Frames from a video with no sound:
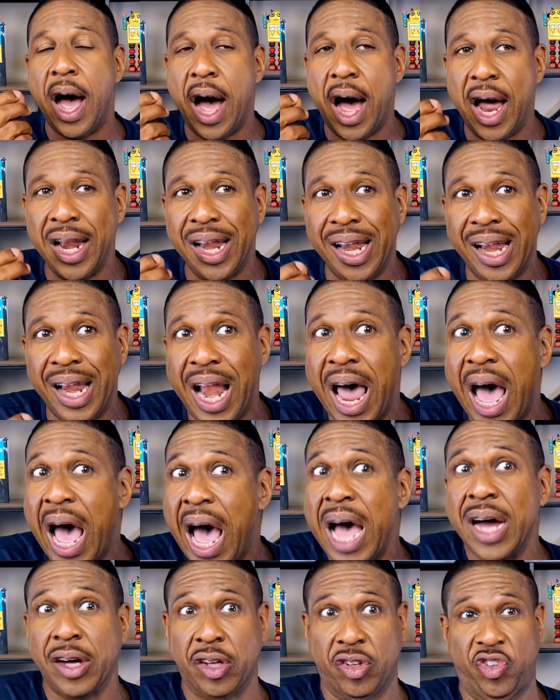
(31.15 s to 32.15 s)

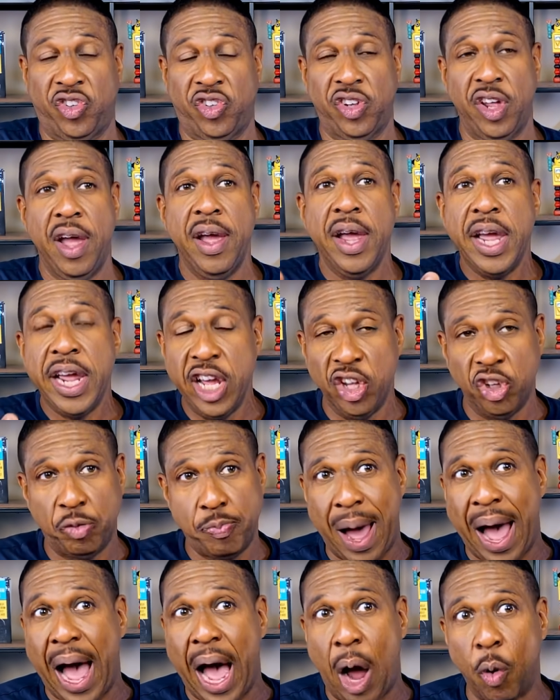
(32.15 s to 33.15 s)
unlocks his
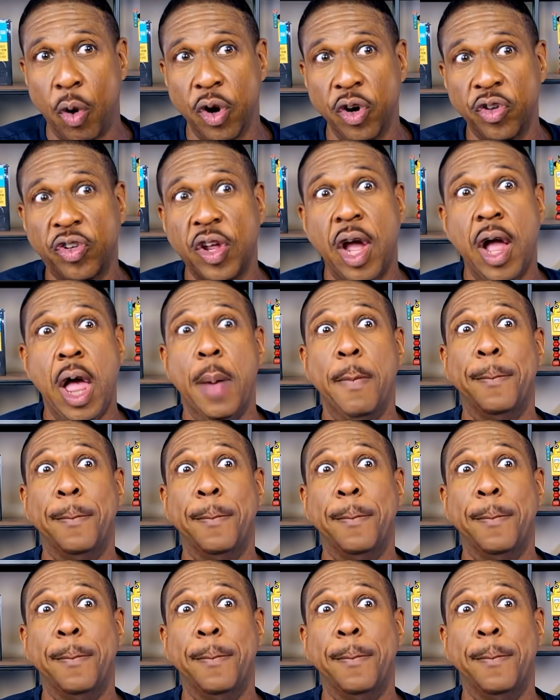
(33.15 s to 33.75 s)
powers,